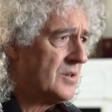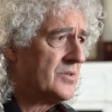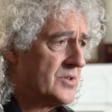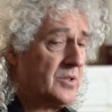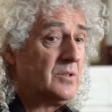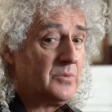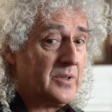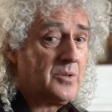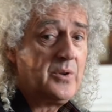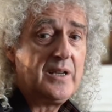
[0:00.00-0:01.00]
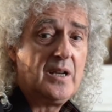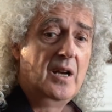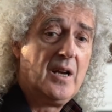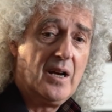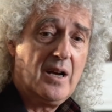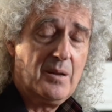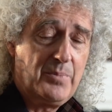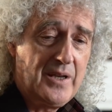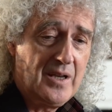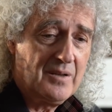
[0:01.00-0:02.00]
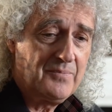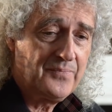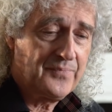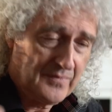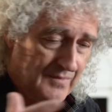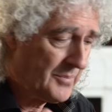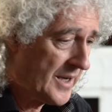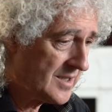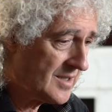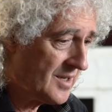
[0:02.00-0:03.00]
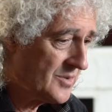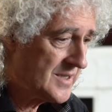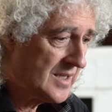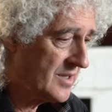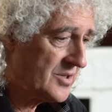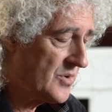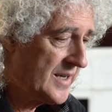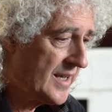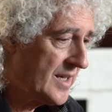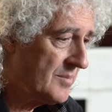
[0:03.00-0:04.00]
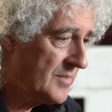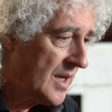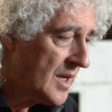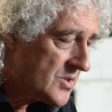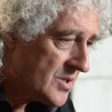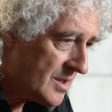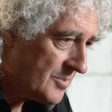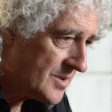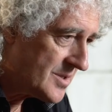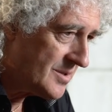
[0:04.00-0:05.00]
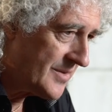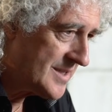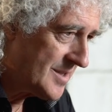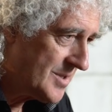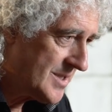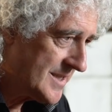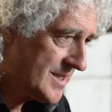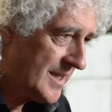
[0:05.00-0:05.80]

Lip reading: we're on tour with Queen, I'll be back at the hotel at 3 a.m. trying to put two of these images